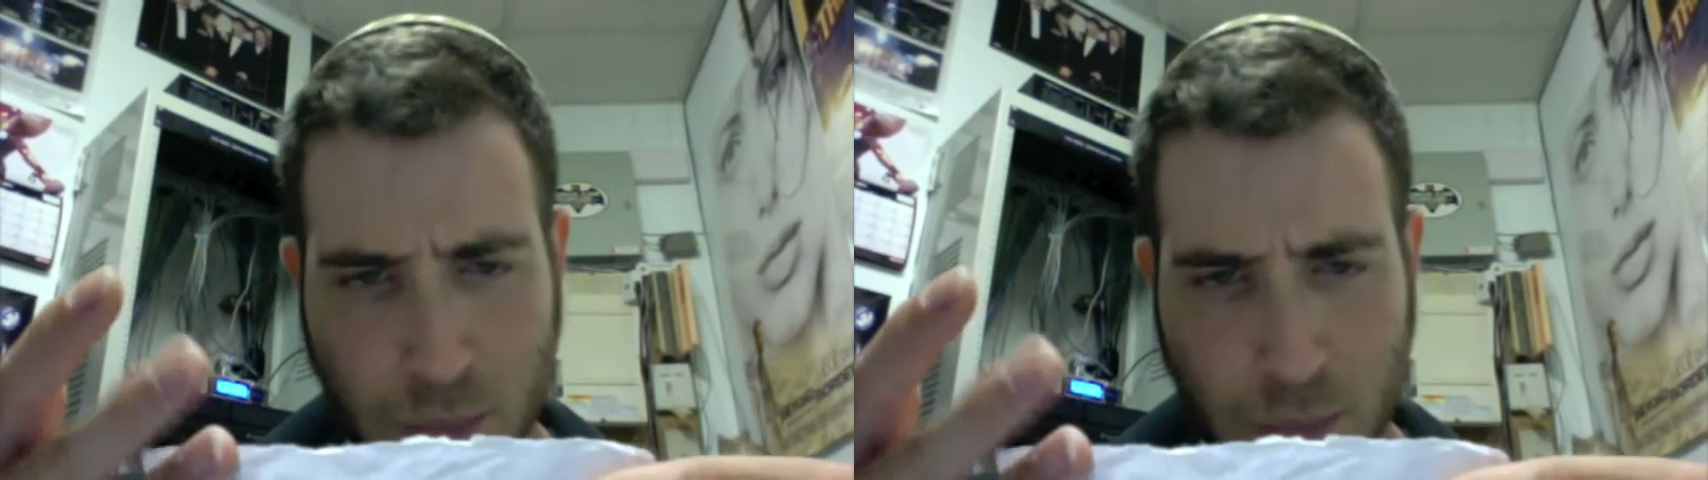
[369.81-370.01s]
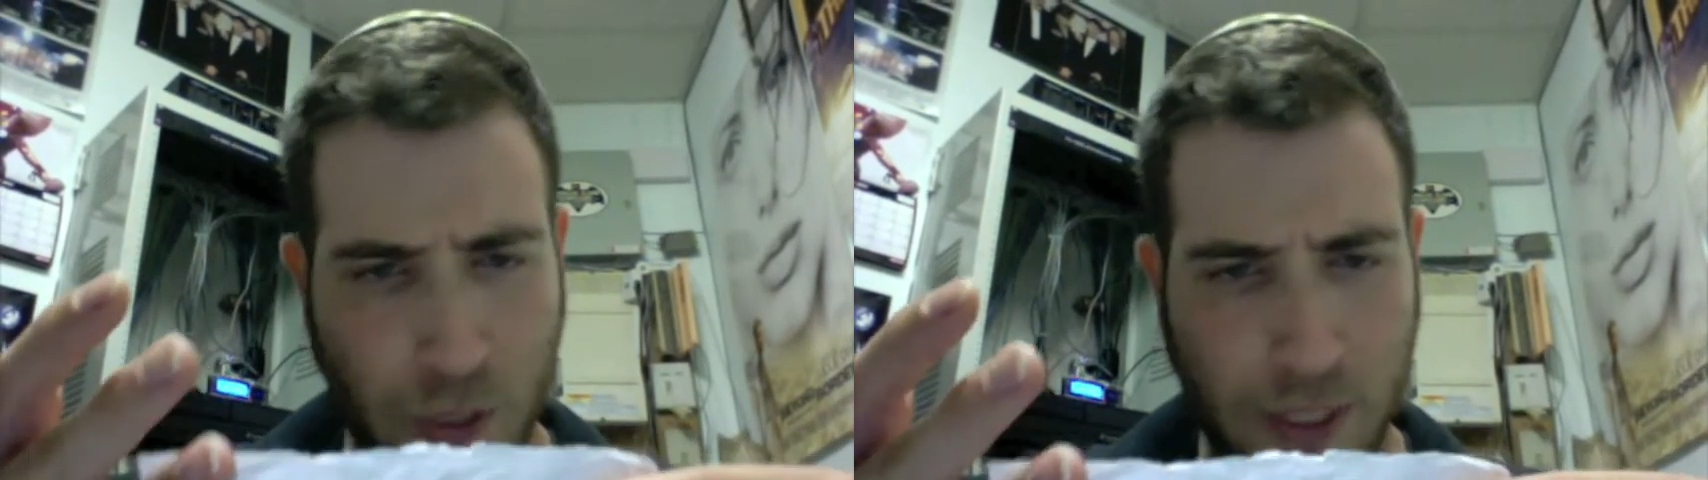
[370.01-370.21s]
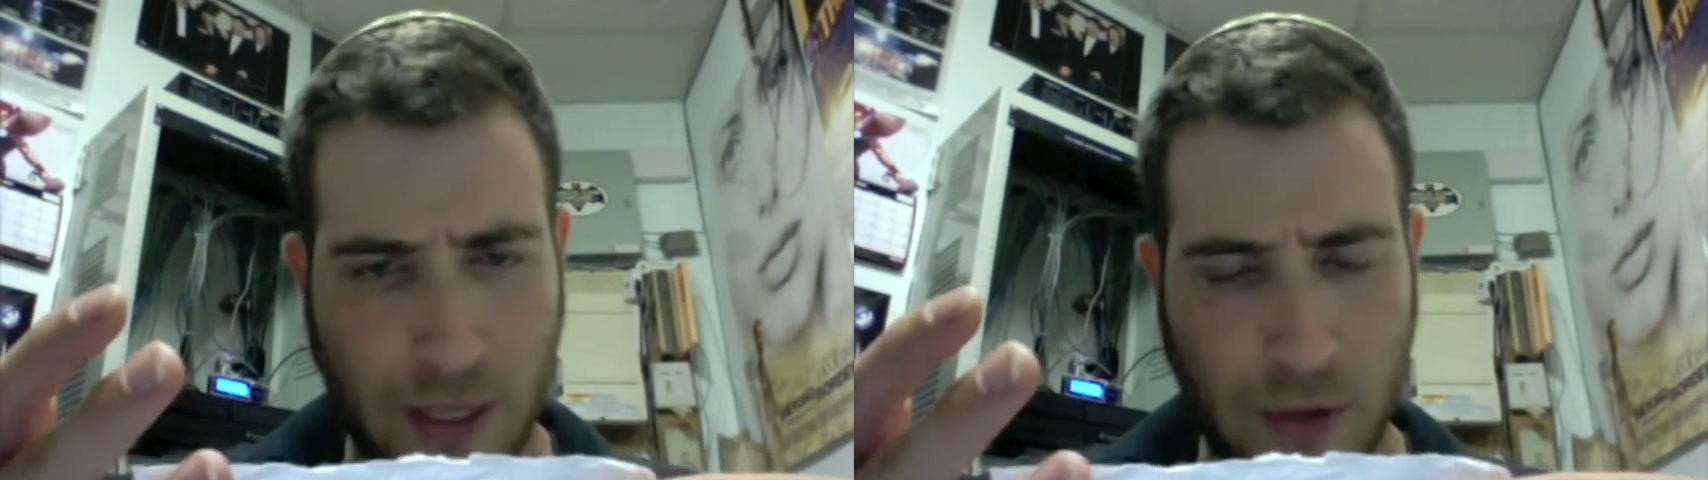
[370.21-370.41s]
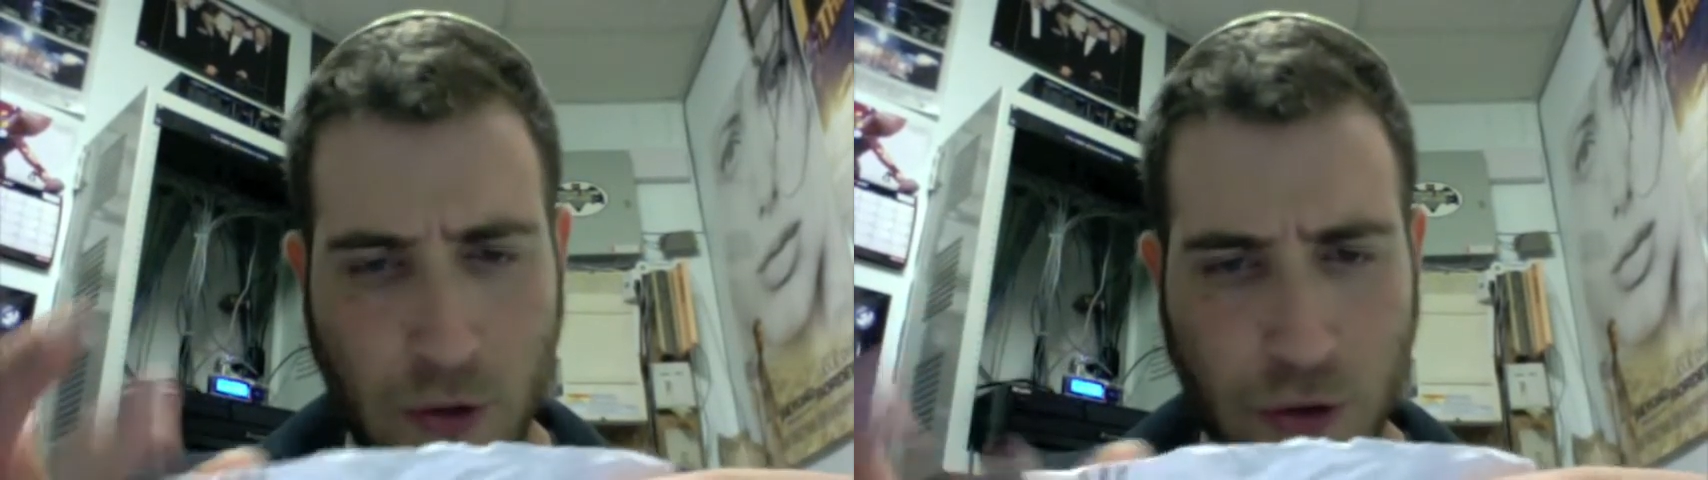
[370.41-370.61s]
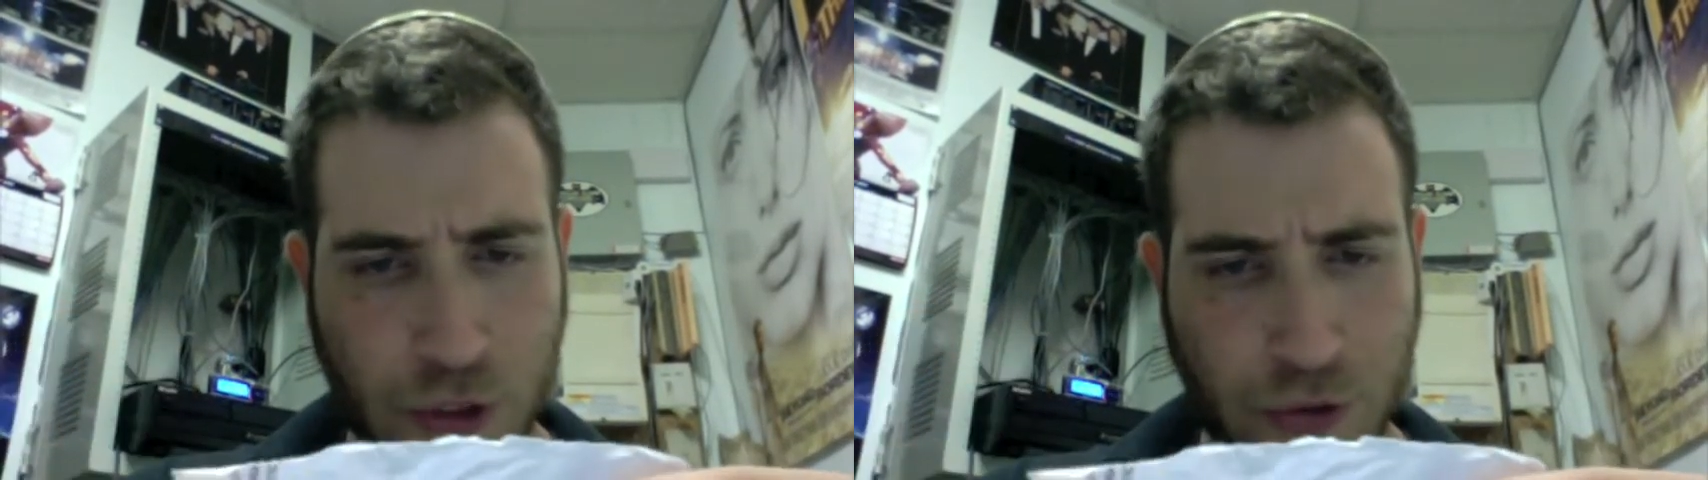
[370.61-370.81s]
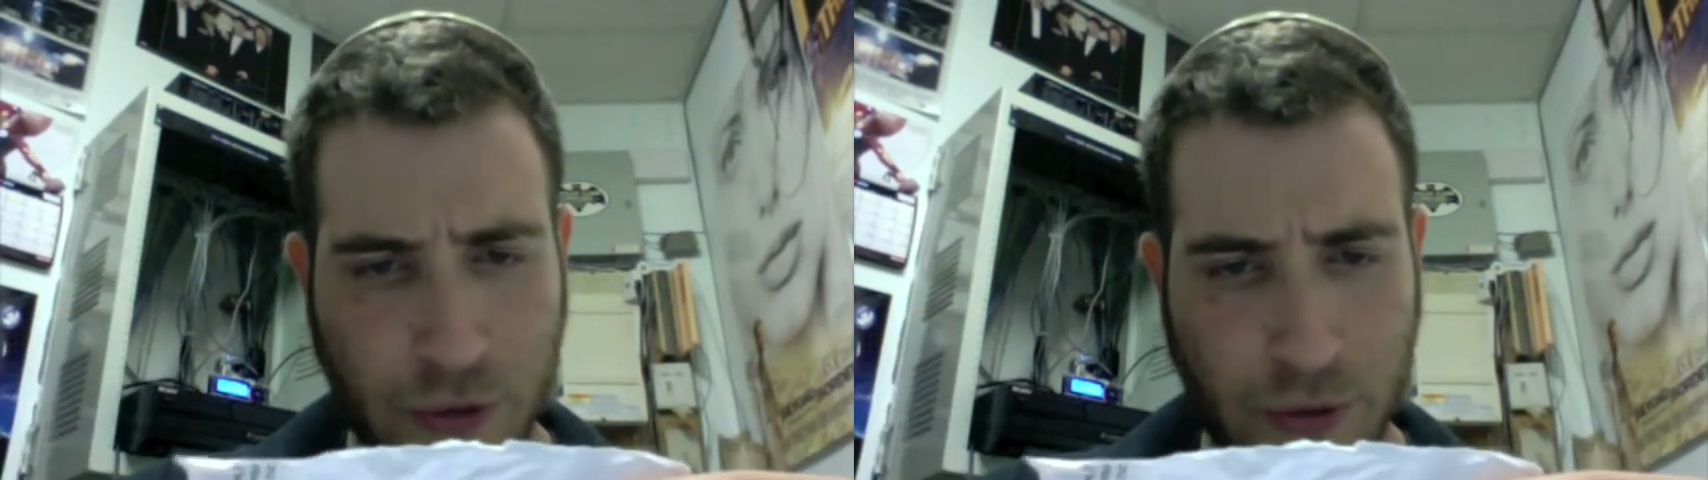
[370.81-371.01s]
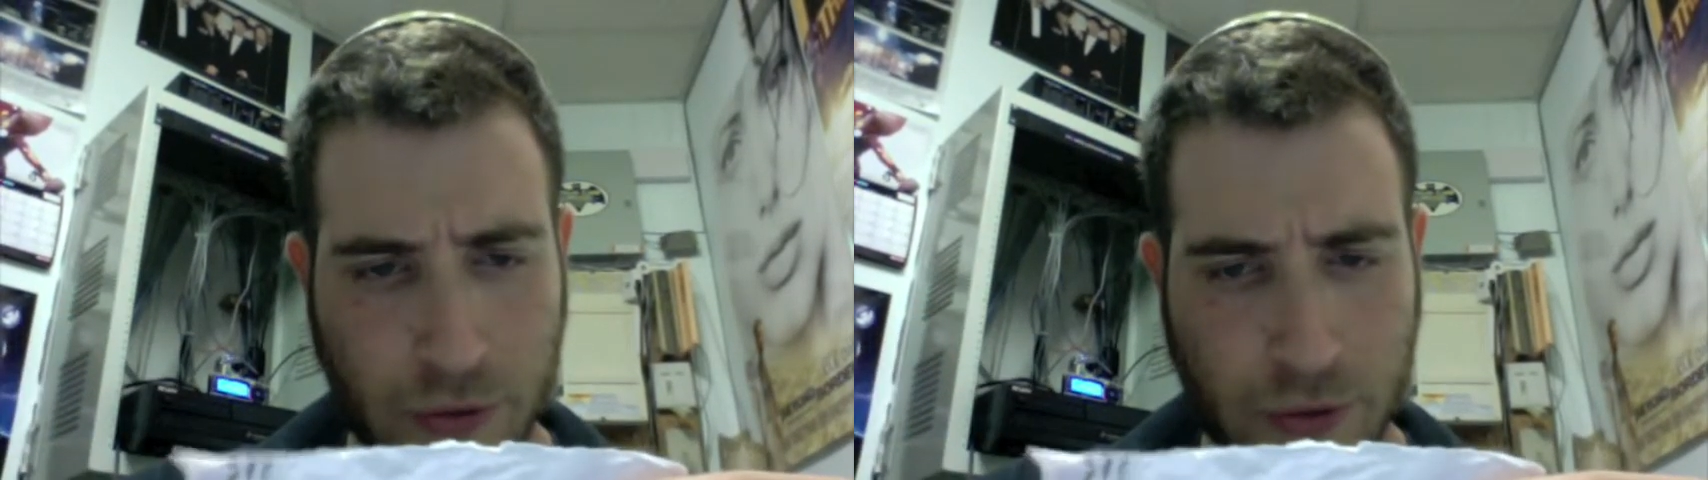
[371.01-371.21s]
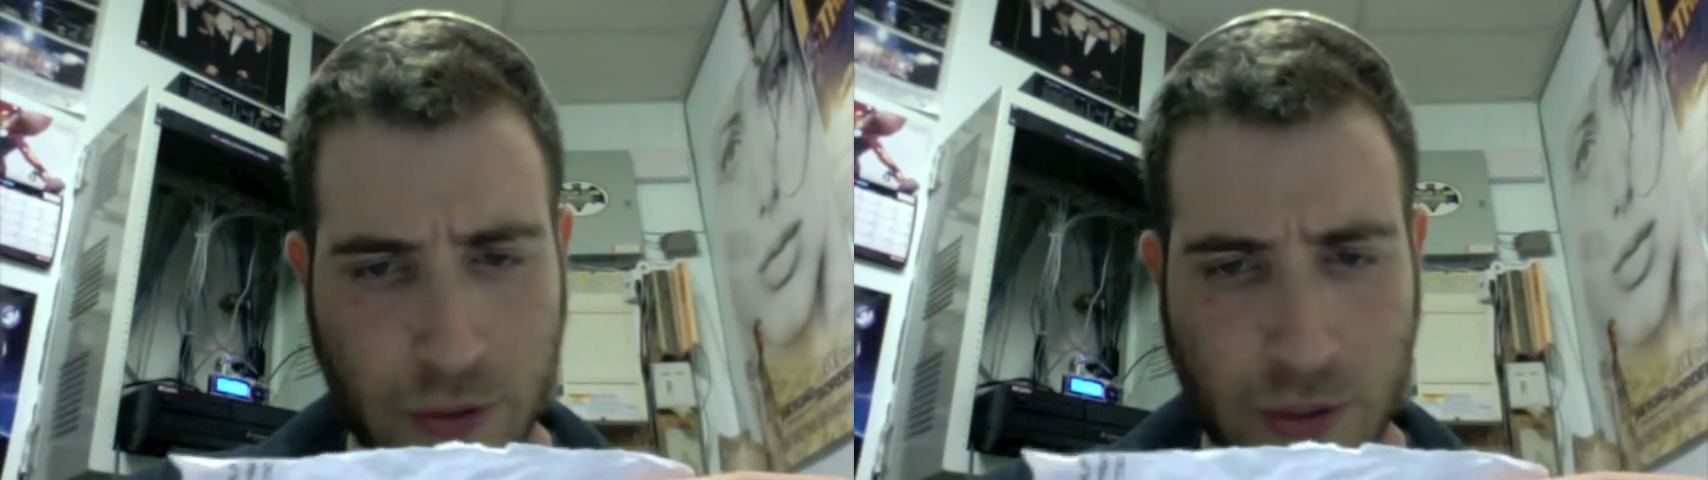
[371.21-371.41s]
break down all the
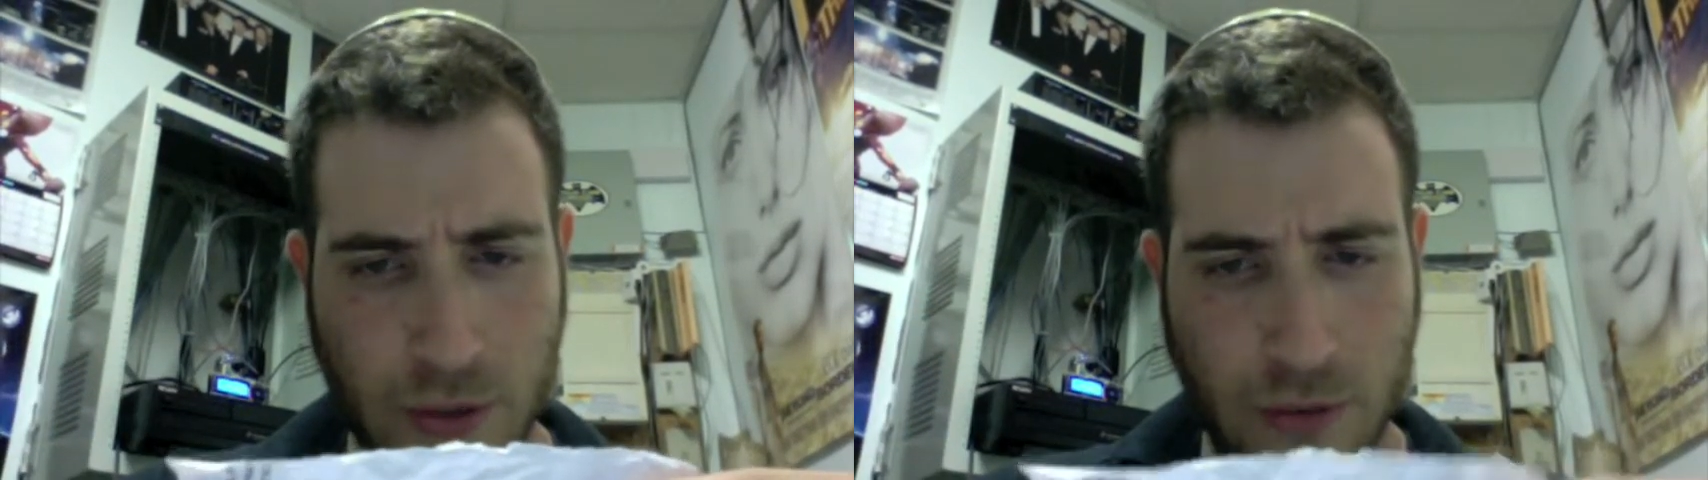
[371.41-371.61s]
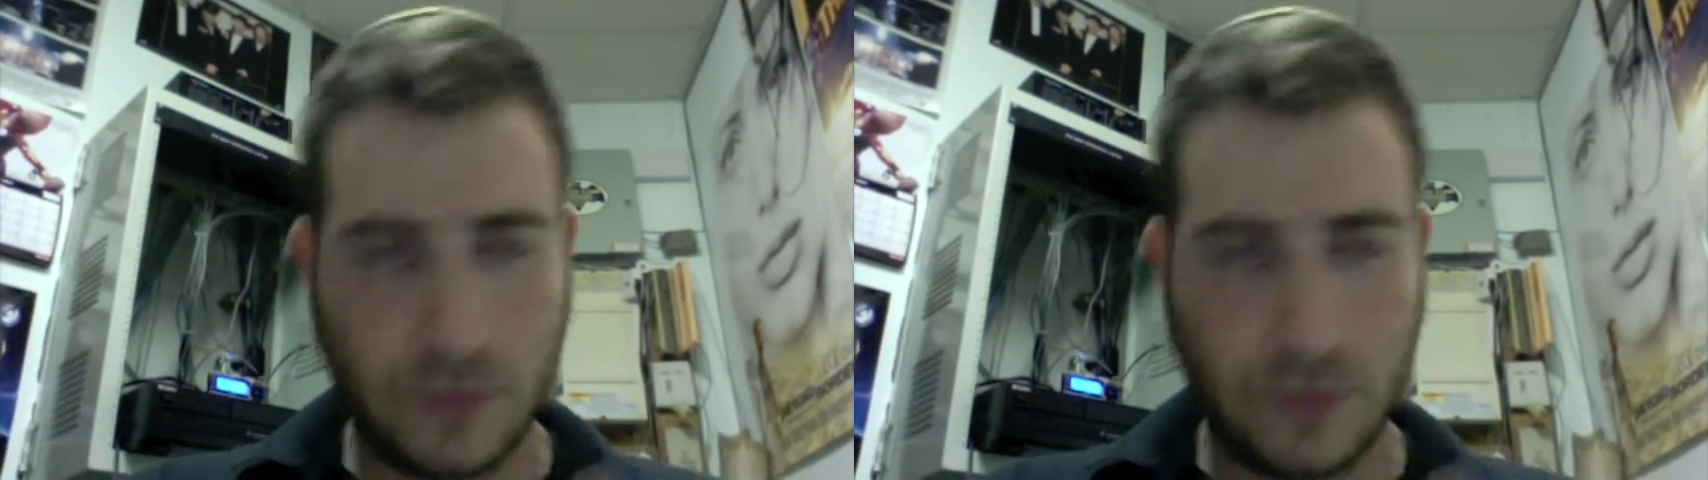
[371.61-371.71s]
trailers